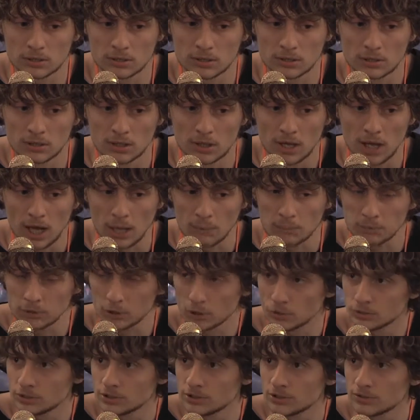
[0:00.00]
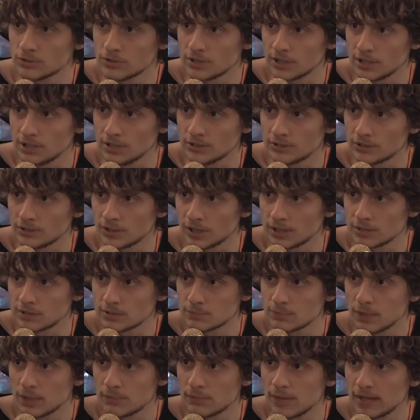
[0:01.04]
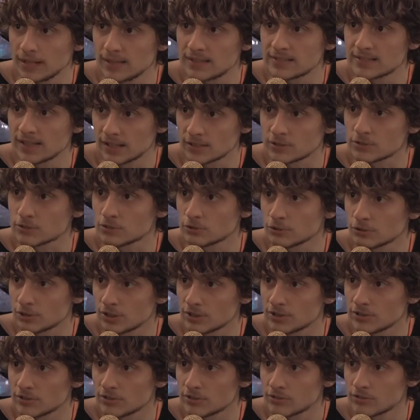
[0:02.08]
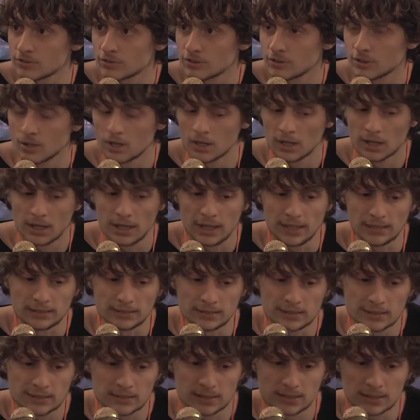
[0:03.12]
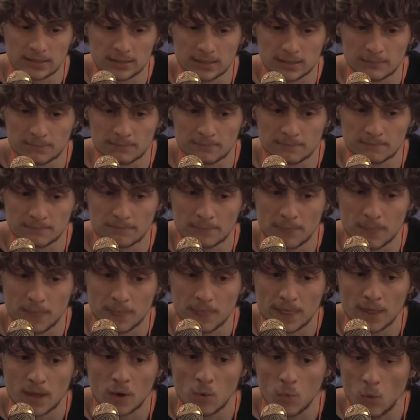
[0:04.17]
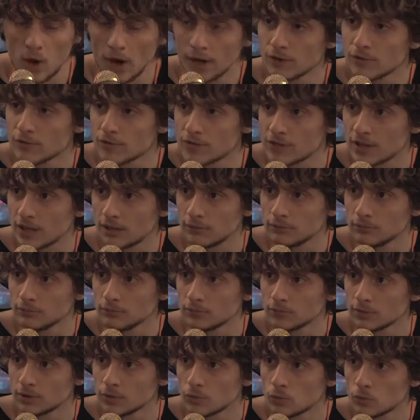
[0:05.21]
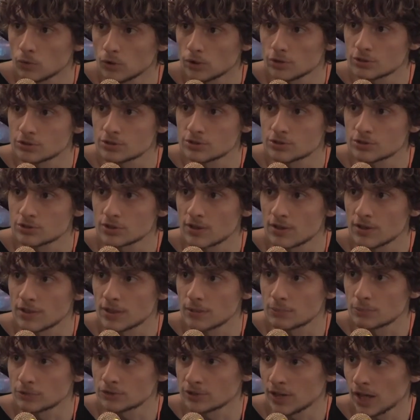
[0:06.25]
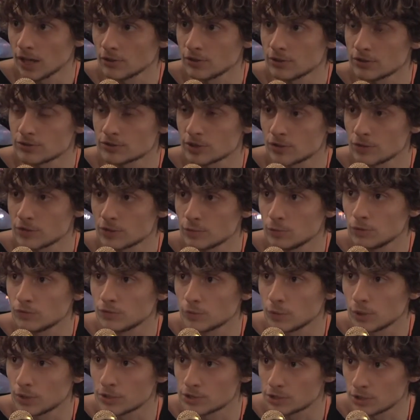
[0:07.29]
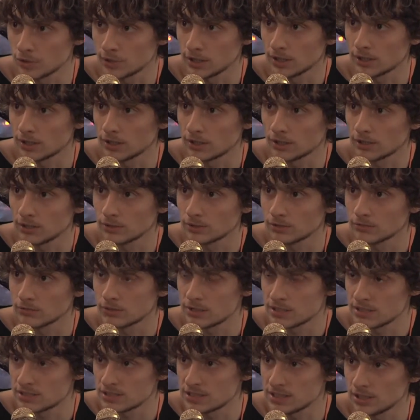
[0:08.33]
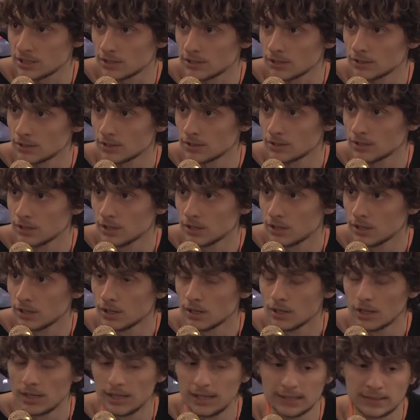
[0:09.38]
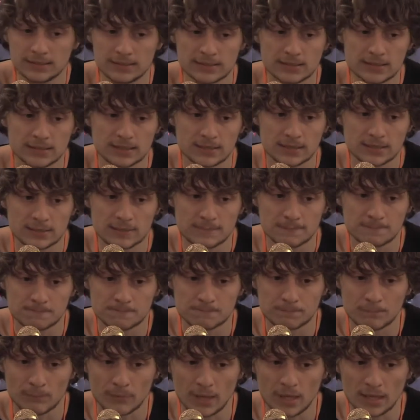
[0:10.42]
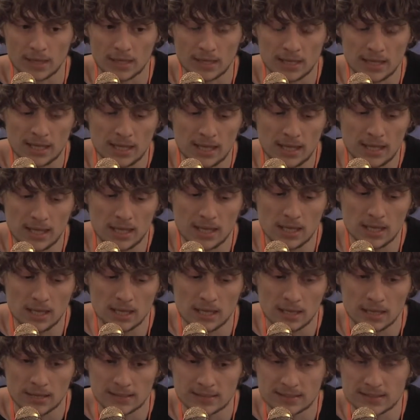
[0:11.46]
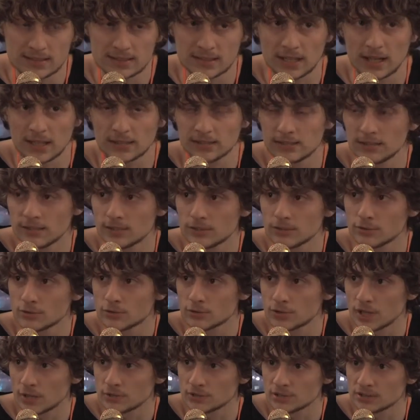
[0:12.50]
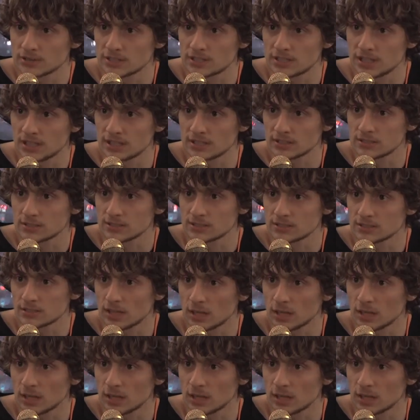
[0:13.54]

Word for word: uh, uploaded on the internet by many sex tourists. And um, one of them was the protagonist of the movie we are showing uh, this year. And um, he started in 2006